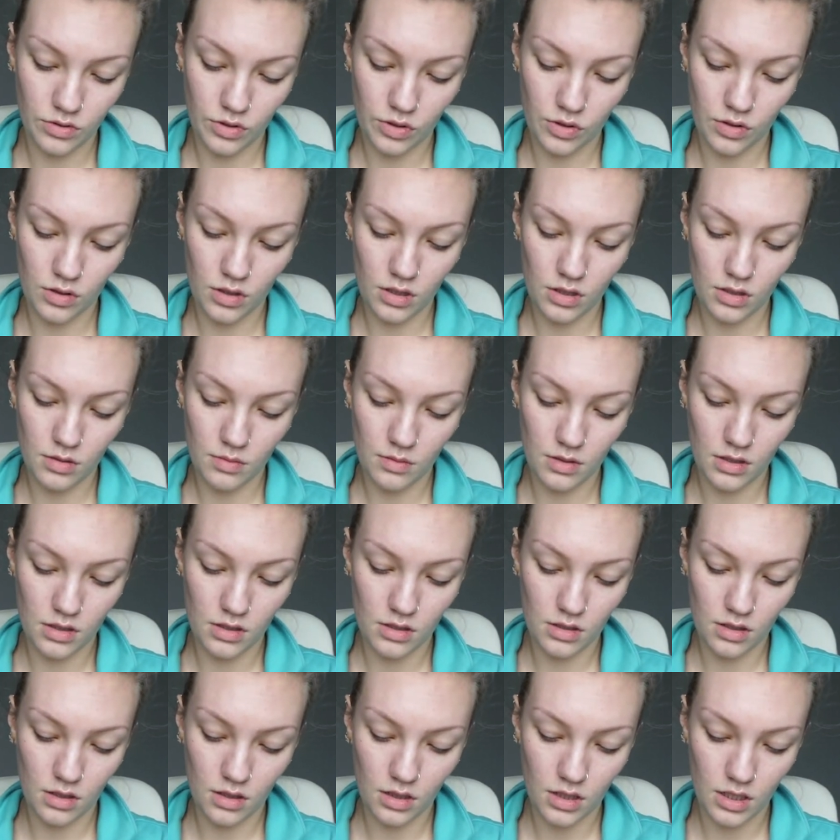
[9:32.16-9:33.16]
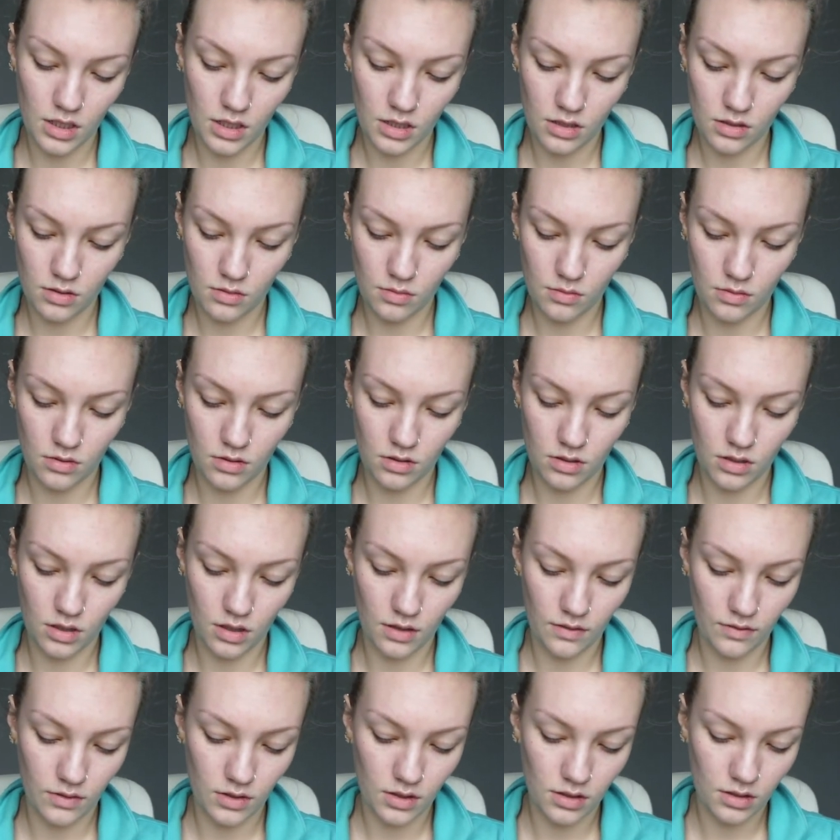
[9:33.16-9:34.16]
So this one is the last one,
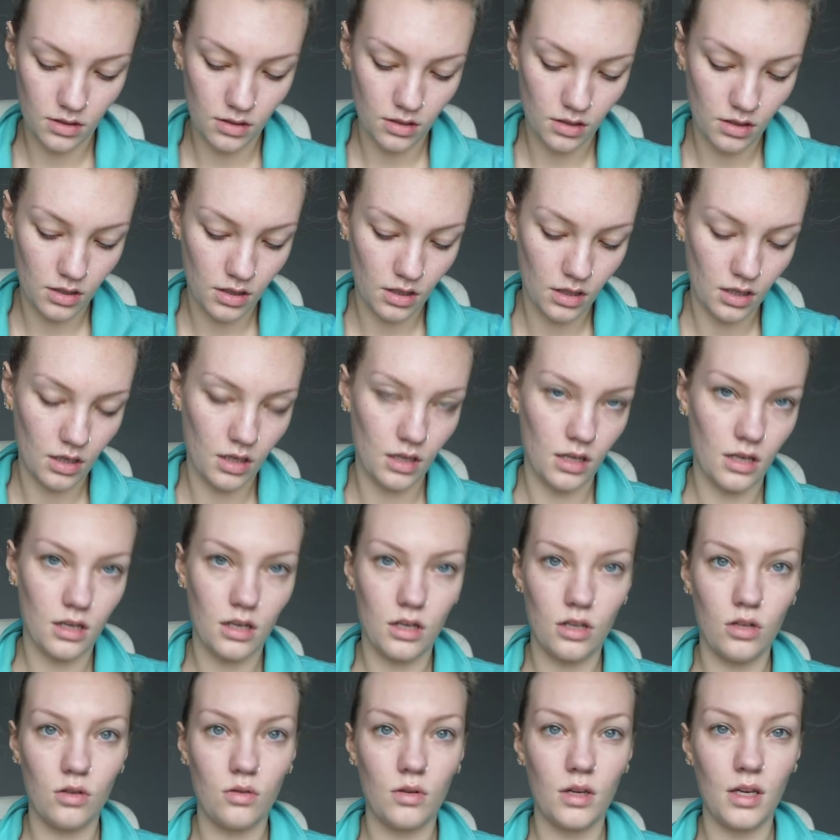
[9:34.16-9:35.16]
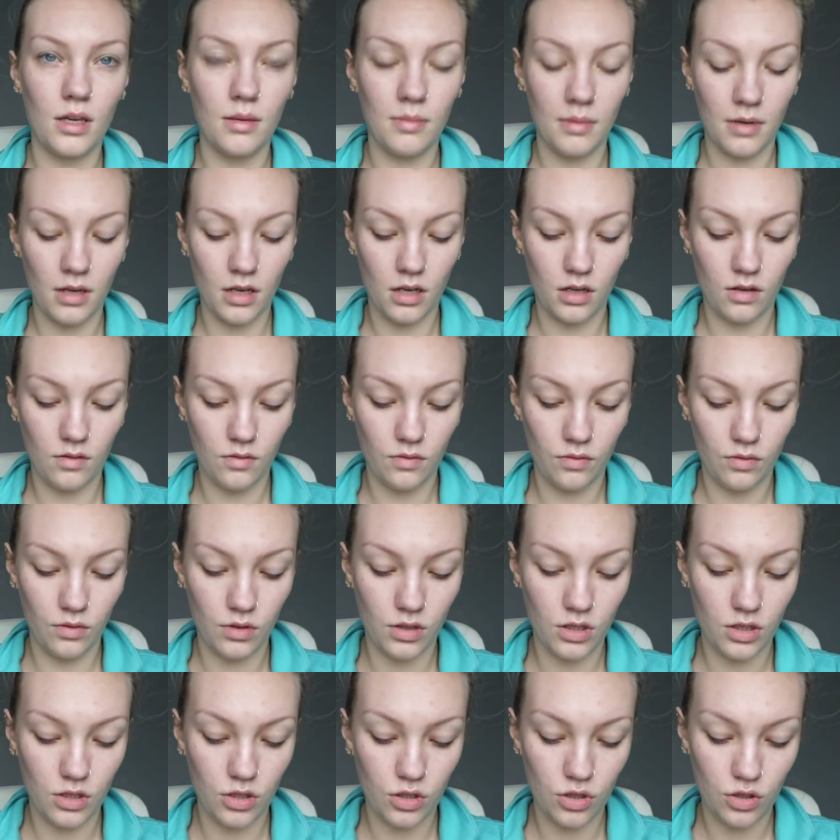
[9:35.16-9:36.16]
obviously, and you keep it on for
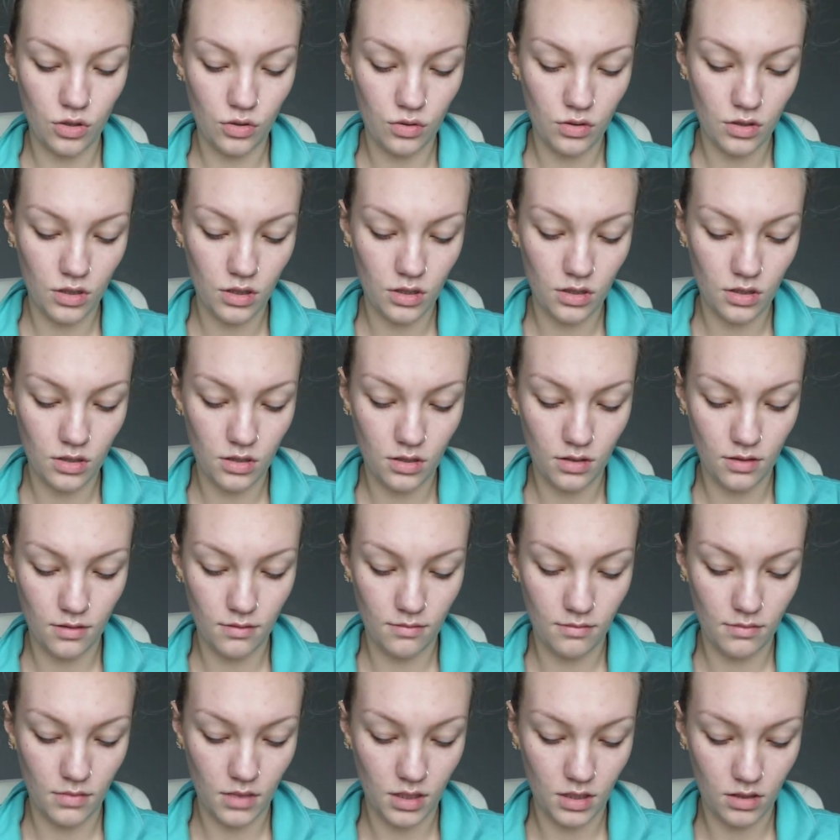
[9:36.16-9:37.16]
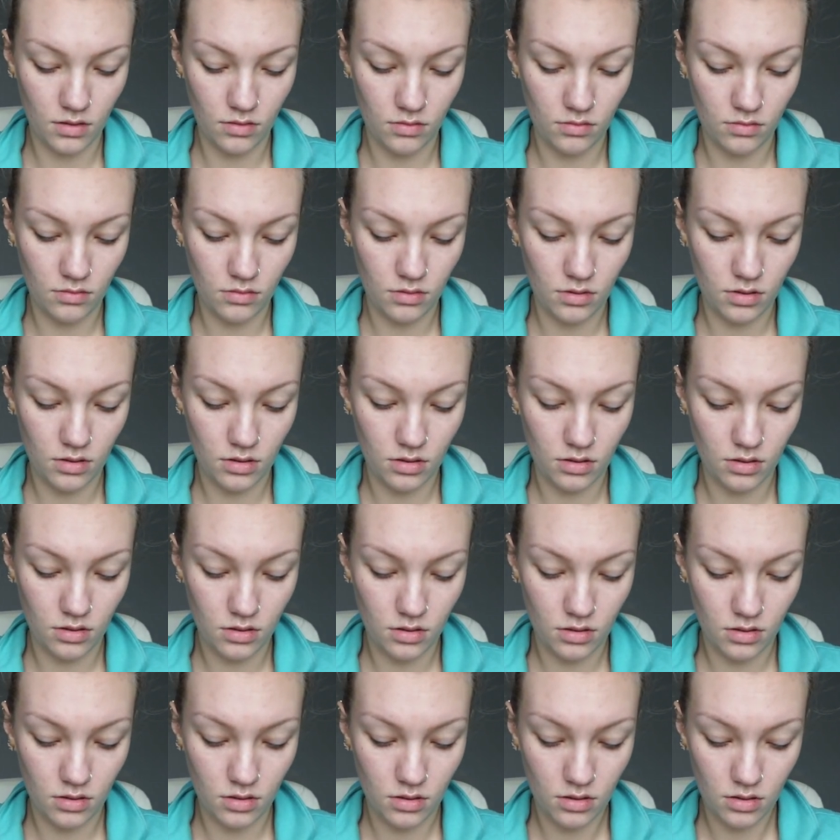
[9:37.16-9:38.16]
the shortest amount.
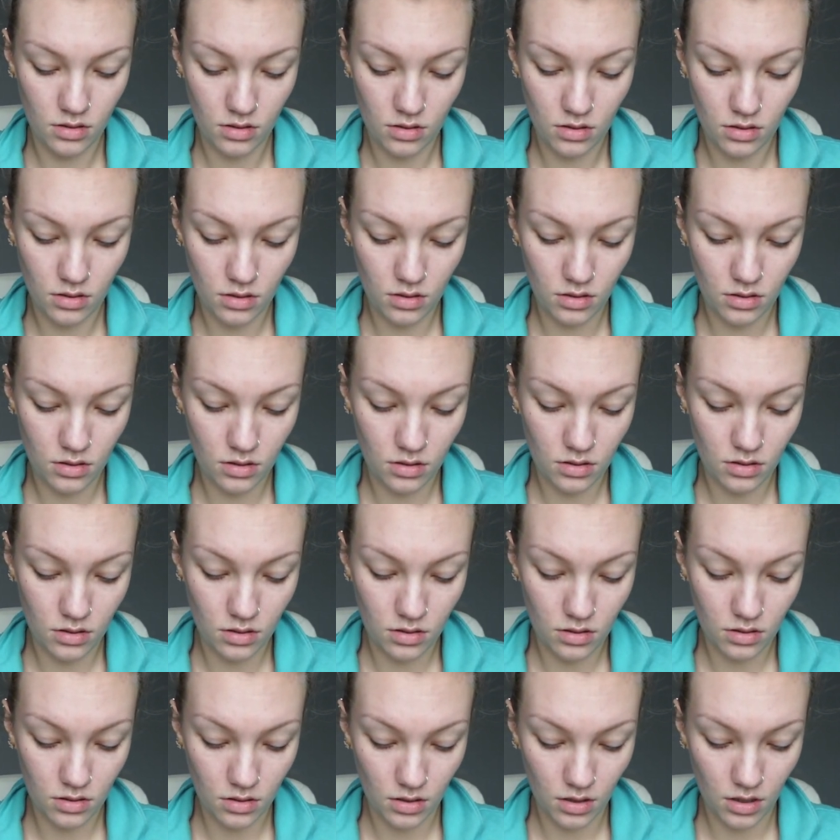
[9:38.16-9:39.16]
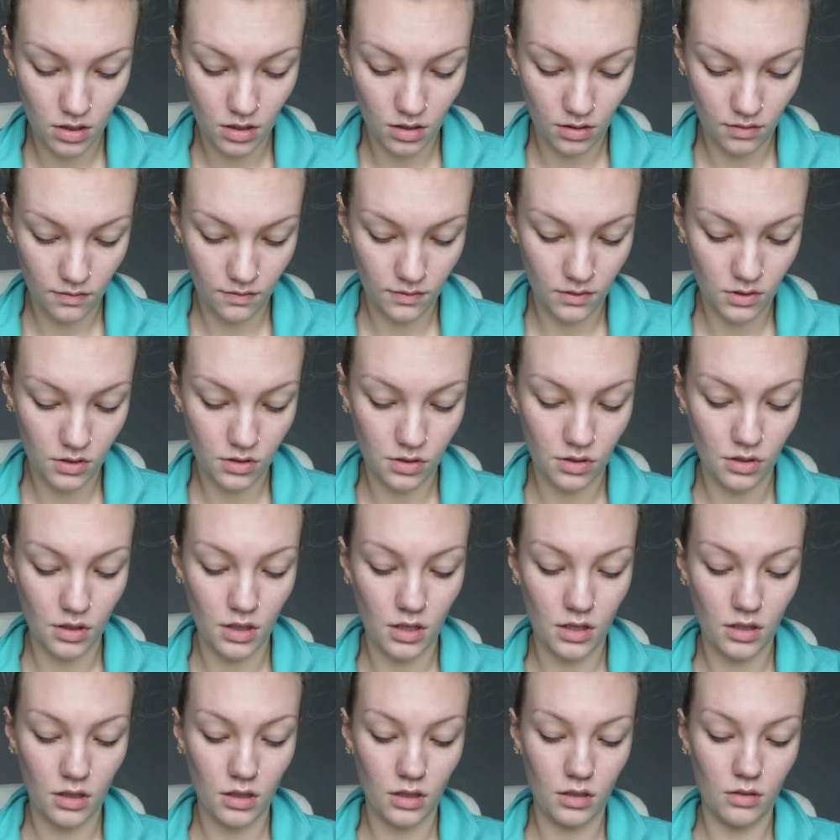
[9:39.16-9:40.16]
Yeah, there's a
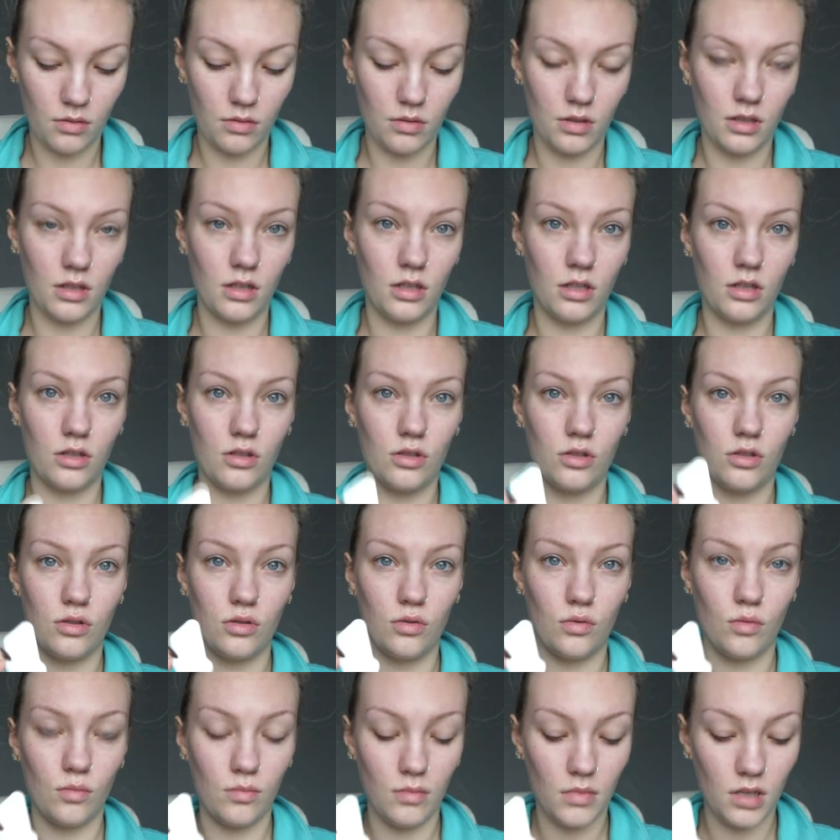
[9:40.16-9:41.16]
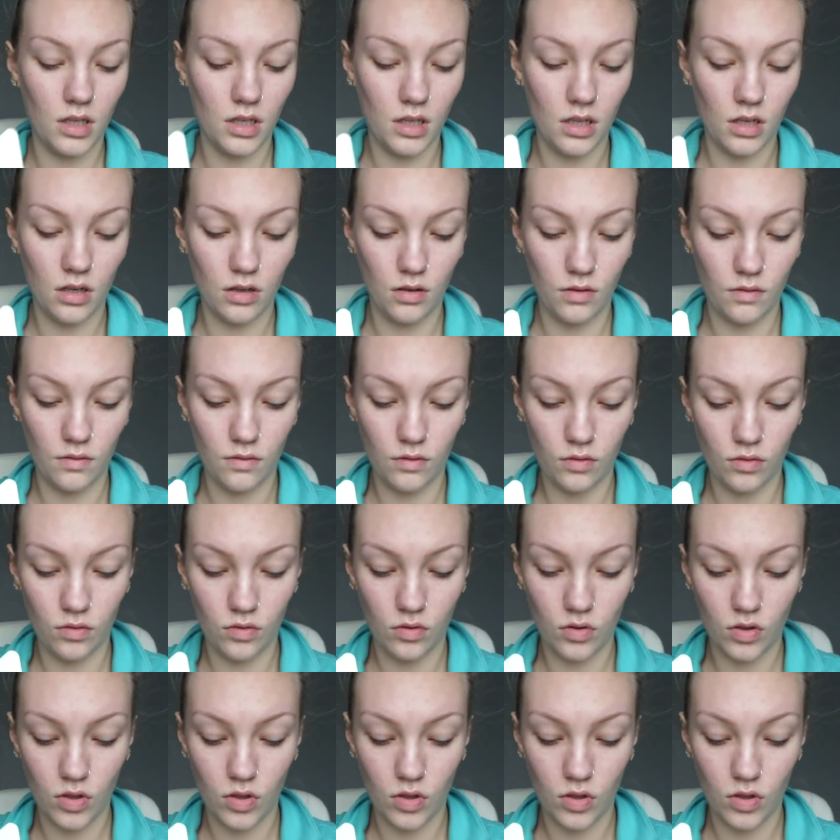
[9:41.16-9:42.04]
lot of liquid in there, so be careful.